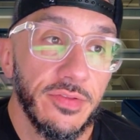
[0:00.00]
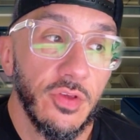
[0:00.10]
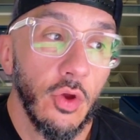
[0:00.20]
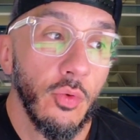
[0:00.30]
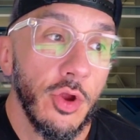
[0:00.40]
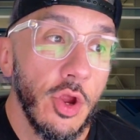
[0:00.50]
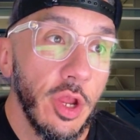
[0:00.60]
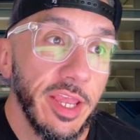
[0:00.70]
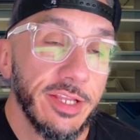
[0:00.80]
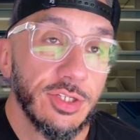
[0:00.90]
So
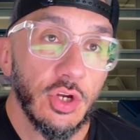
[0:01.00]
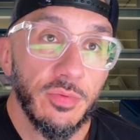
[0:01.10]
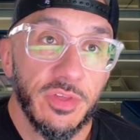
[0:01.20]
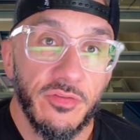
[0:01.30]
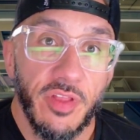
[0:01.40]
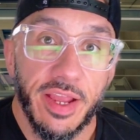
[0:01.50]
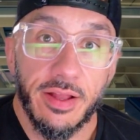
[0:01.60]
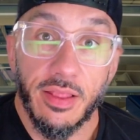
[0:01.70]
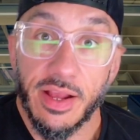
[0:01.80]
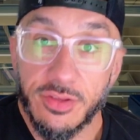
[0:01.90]
in terms of
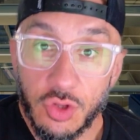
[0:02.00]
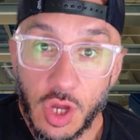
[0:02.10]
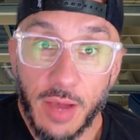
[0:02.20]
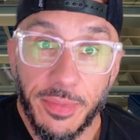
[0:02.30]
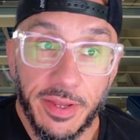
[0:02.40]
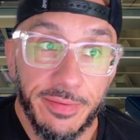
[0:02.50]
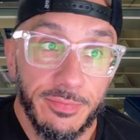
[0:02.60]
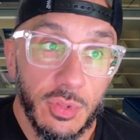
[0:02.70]
like Alexa shopping,